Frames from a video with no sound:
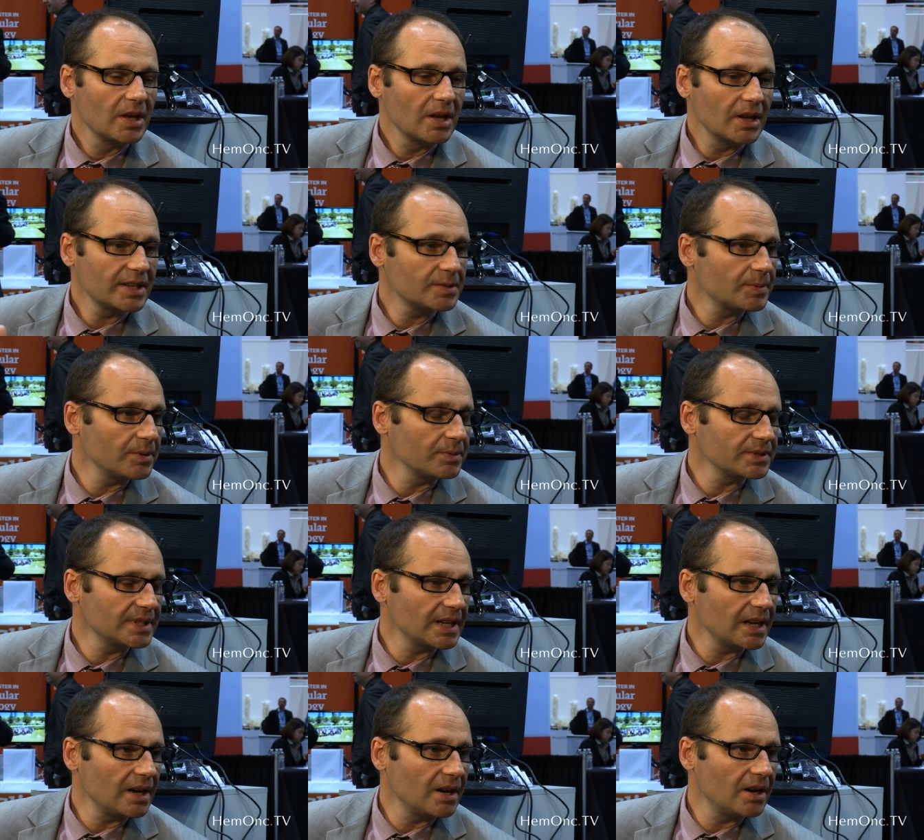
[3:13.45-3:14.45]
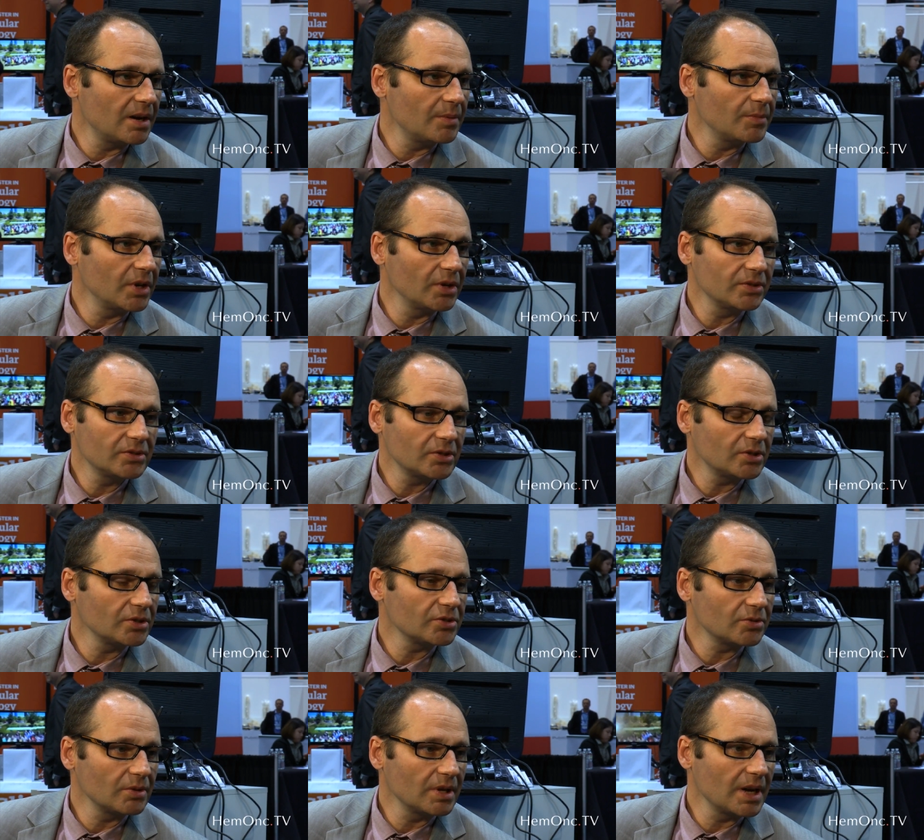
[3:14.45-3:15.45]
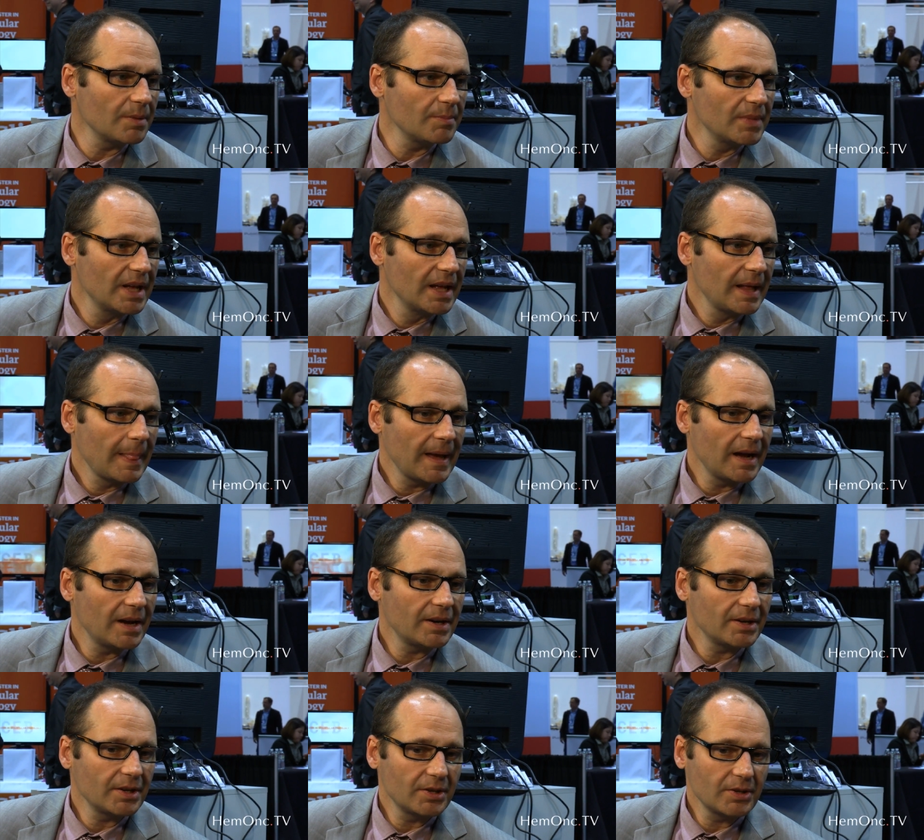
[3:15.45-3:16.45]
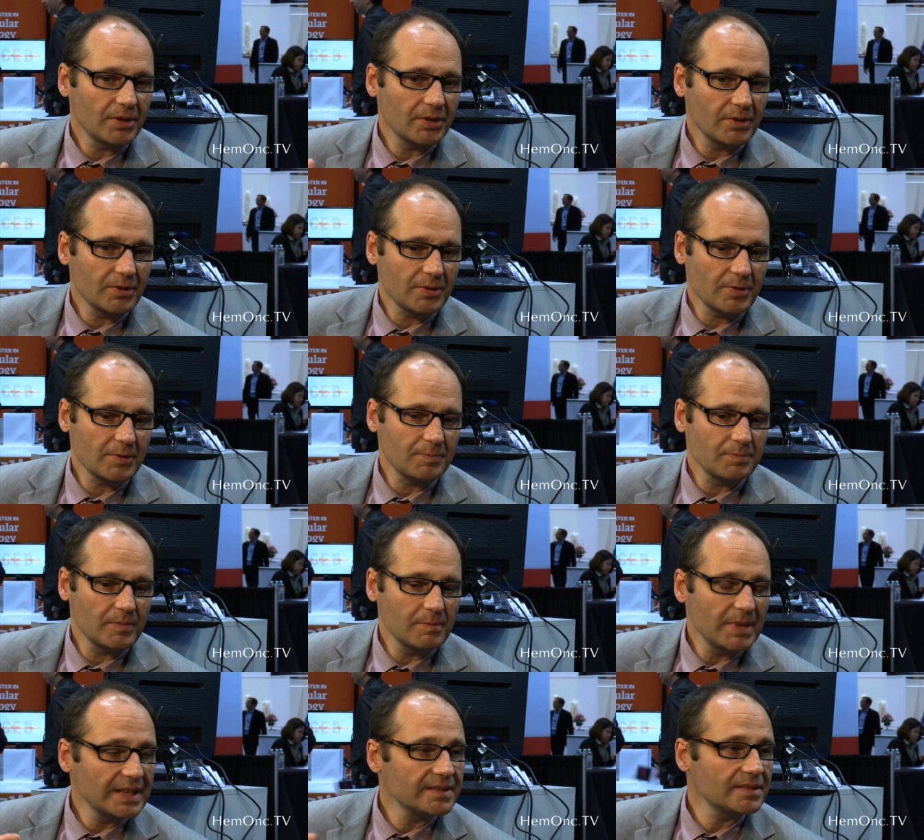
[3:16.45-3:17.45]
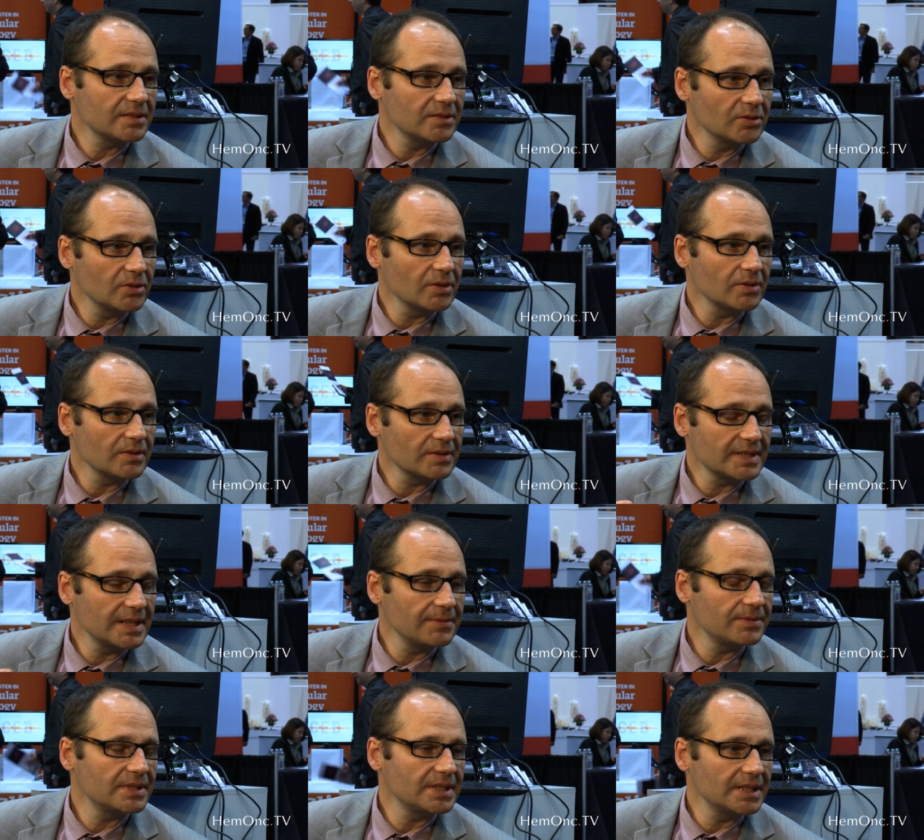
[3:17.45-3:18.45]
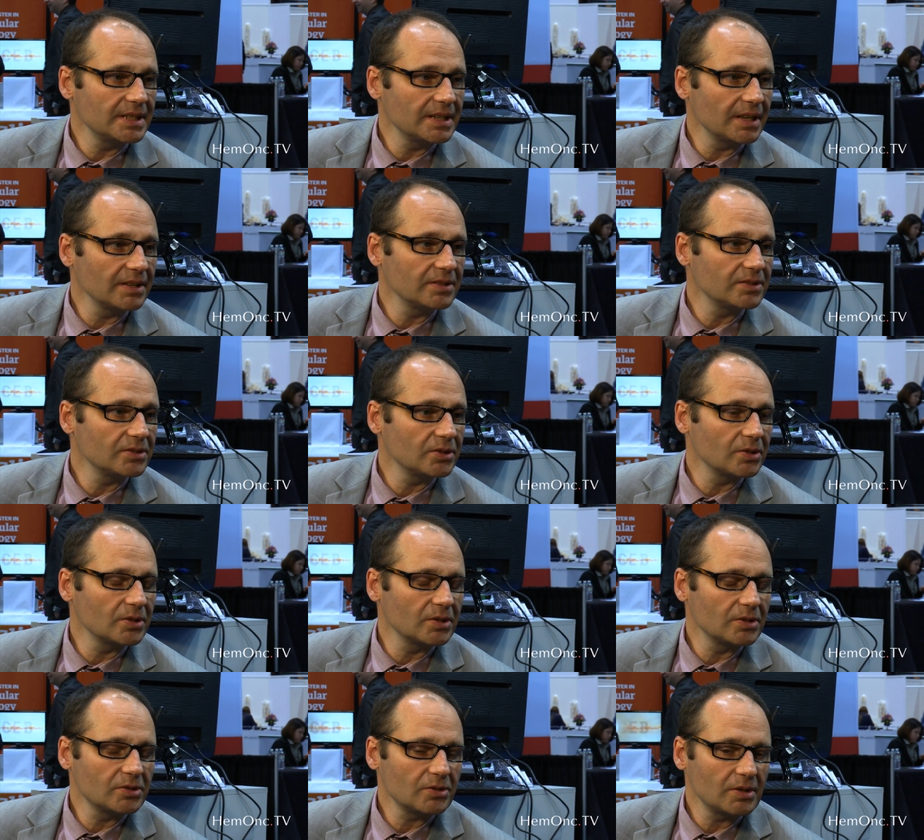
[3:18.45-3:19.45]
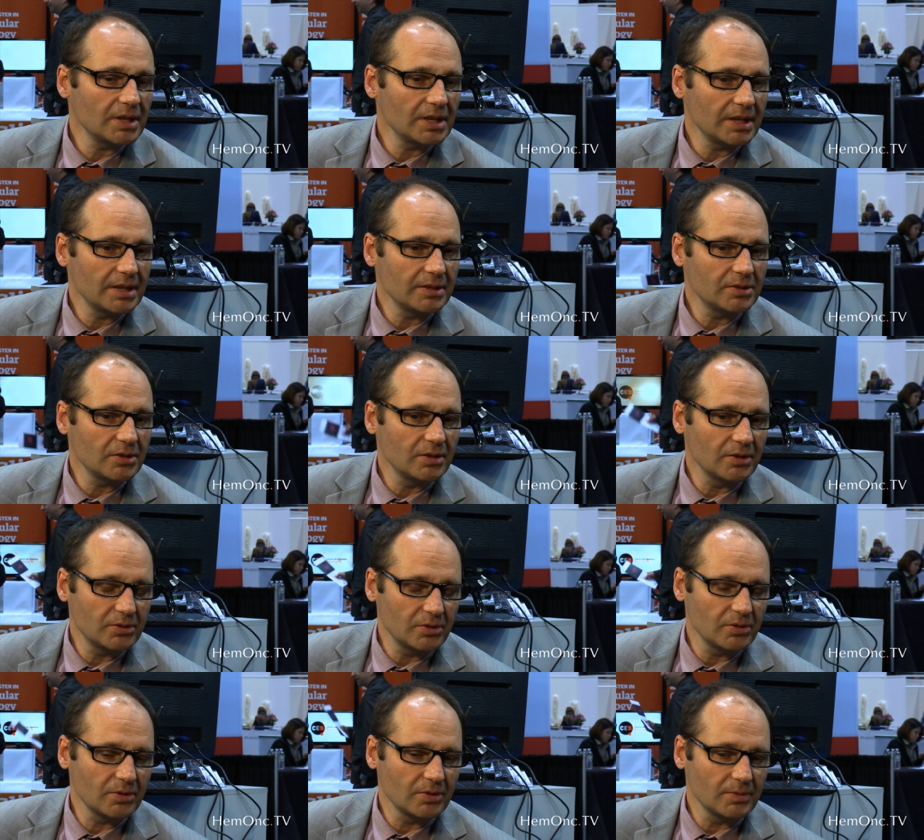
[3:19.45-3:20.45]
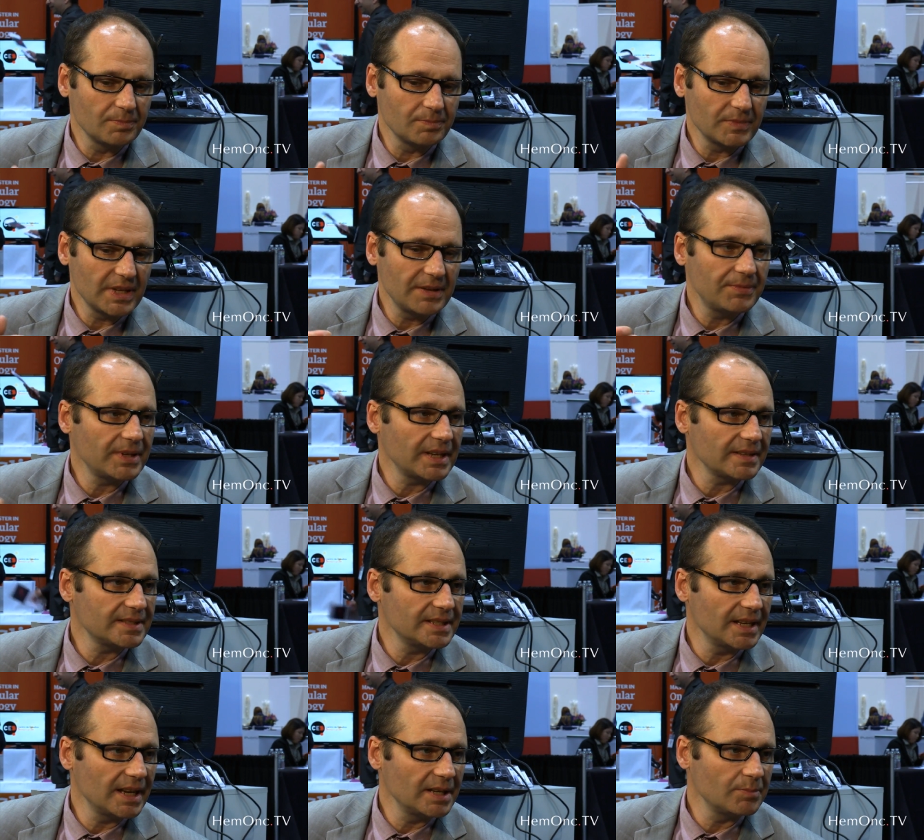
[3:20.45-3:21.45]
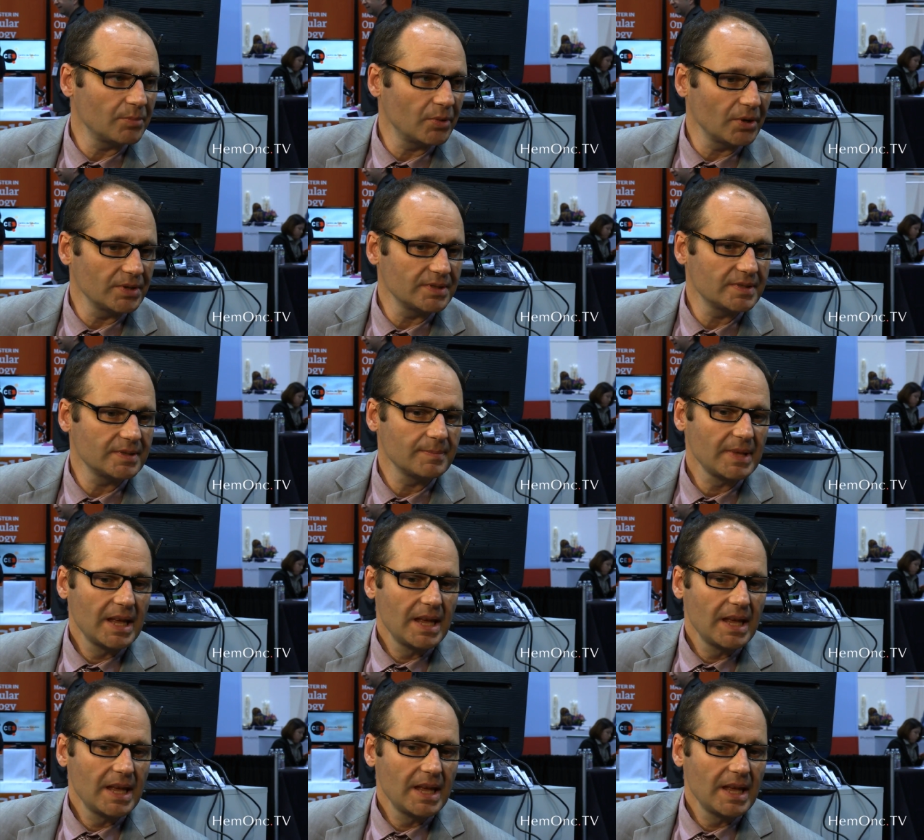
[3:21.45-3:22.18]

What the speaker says: experimental arm and the control arm are met the safety and the efficacy endpoints.